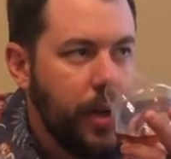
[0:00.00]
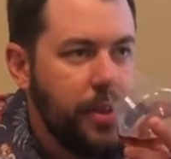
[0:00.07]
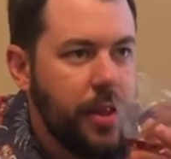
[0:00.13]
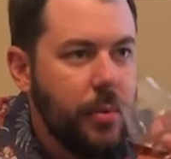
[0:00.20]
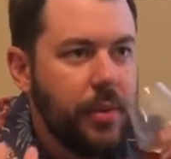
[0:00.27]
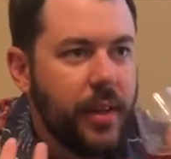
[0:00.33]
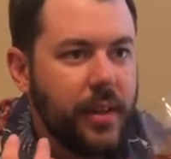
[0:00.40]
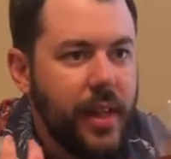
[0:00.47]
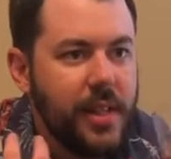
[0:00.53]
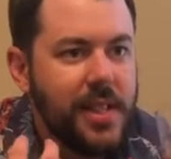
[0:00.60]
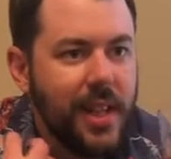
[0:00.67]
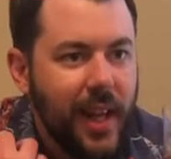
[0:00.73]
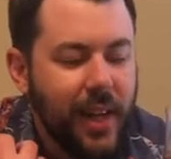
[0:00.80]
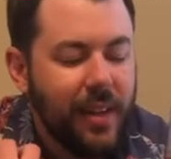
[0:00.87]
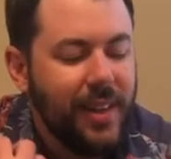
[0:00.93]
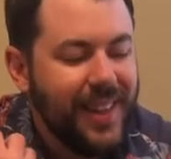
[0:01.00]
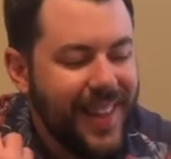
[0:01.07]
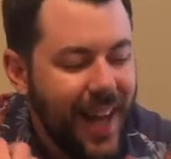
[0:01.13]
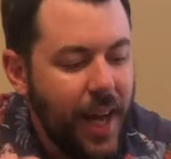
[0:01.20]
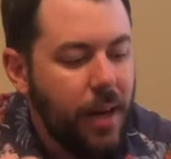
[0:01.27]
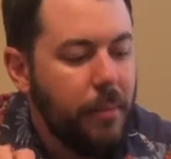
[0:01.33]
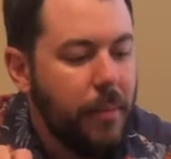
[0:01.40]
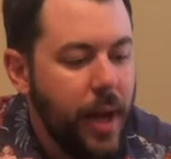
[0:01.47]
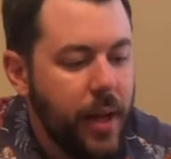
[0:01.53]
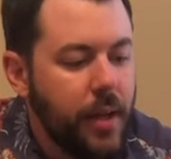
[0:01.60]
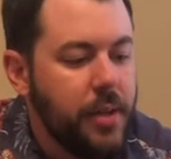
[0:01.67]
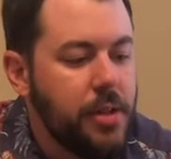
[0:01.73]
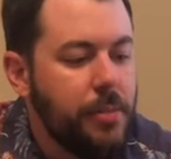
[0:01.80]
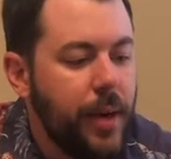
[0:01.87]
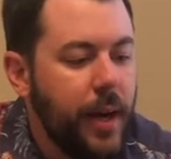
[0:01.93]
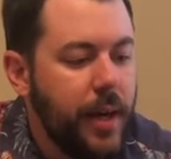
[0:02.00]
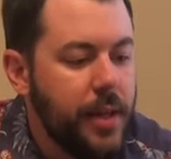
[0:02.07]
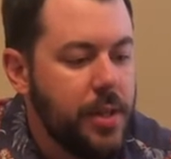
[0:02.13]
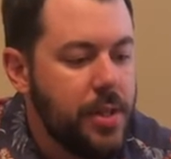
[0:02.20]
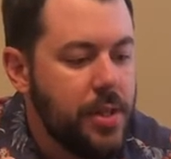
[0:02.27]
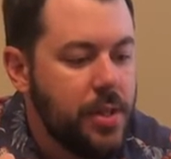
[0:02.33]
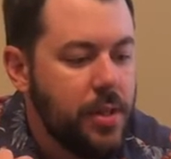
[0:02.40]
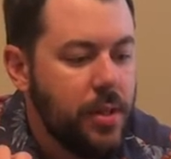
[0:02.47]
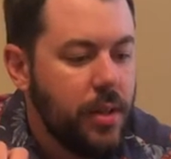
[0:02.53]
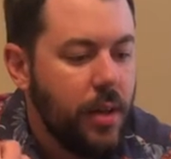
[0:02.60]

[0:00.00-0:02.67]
like this like light baking spice,